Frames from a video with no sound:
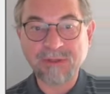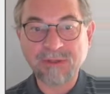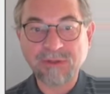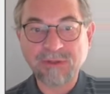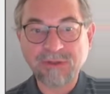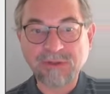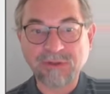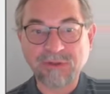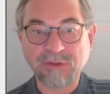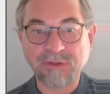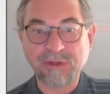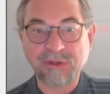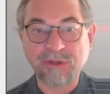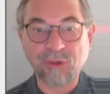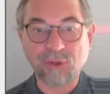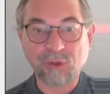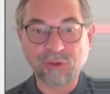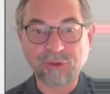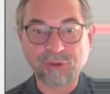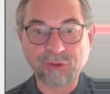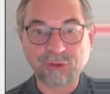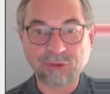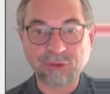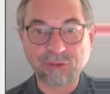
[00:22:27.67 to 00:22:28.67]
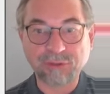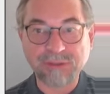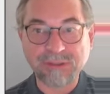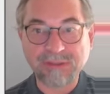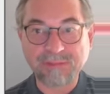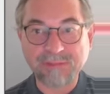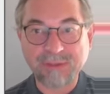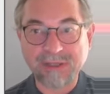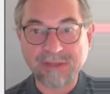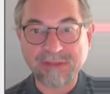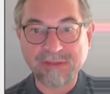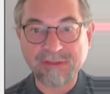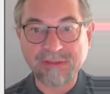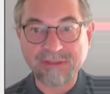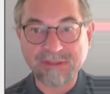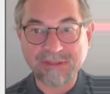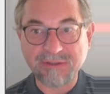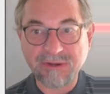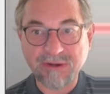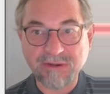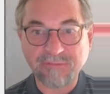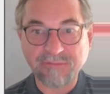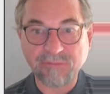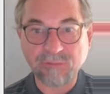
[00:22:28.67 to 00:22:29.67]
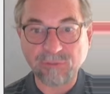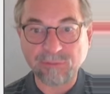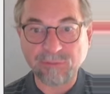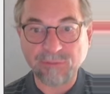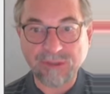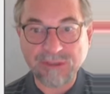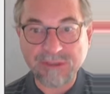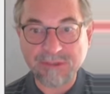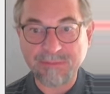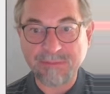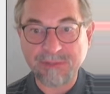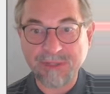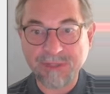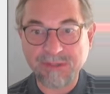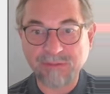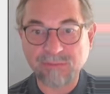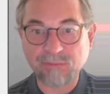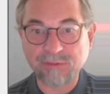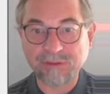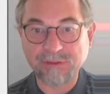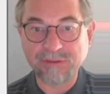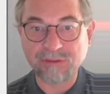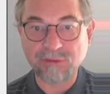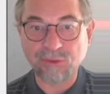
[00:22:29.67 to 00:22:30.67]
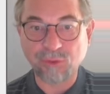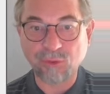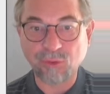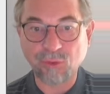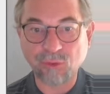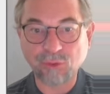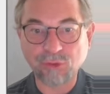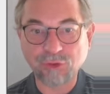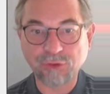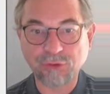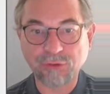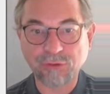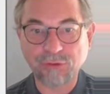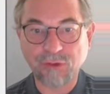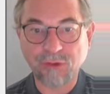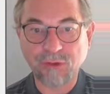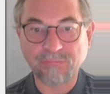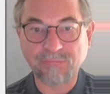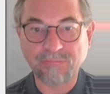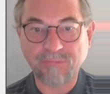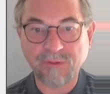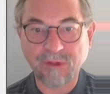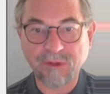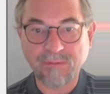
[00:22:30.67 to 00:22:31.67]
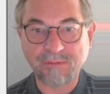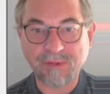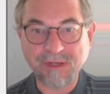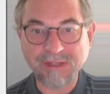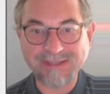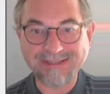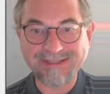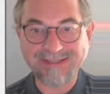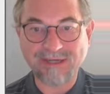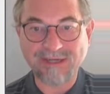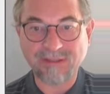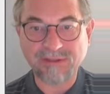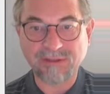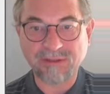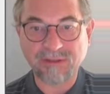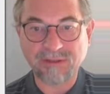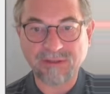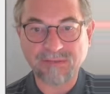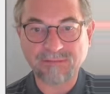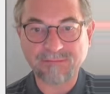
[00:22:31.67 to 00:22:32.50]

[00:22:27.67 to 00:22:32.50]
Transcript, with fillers: So in order to explain this, you have to explain what is the notion of a bisector.